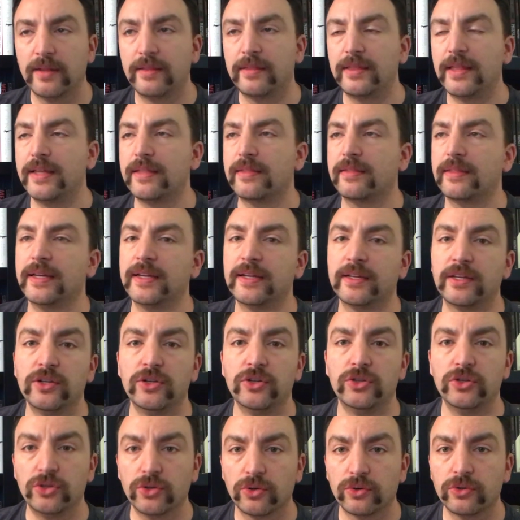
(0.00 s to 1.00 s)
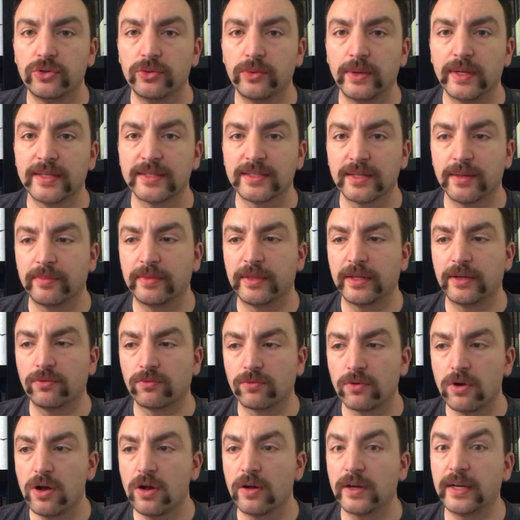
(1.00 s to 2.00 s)
They think you're doing something
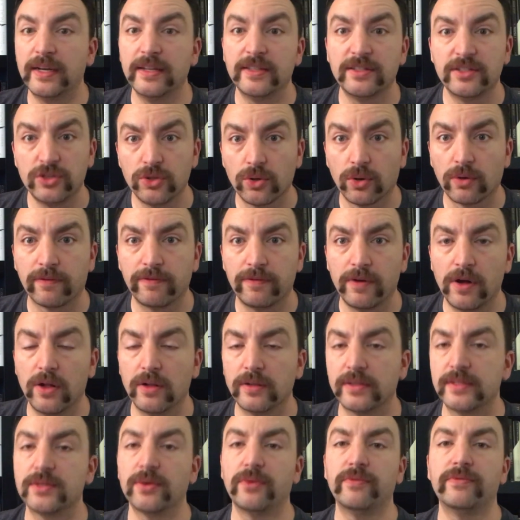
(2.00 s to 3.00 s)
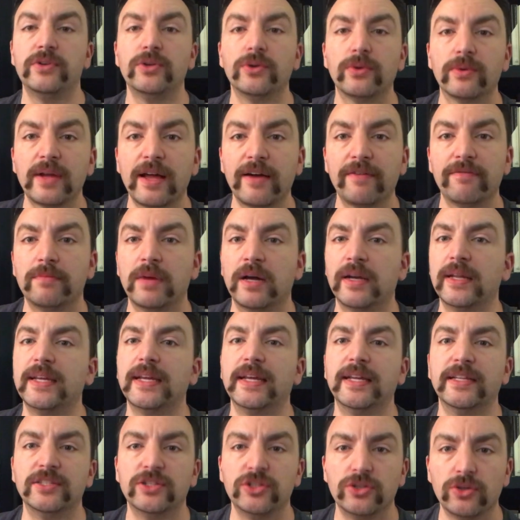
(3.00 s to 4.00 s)
wrong and it's your fault. So if you don't have money,
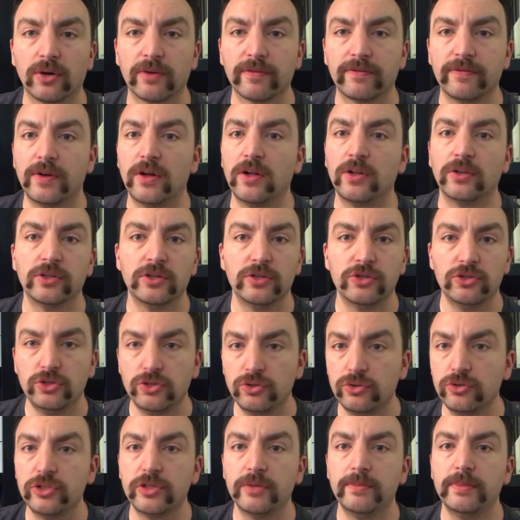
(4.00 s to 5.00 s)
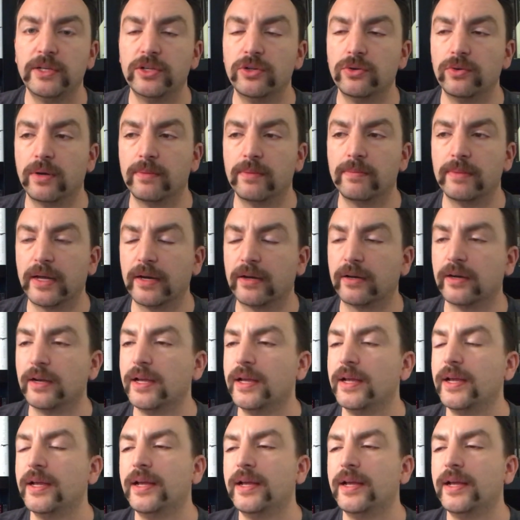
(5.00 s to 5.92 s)
it's your fault. You should be doing better.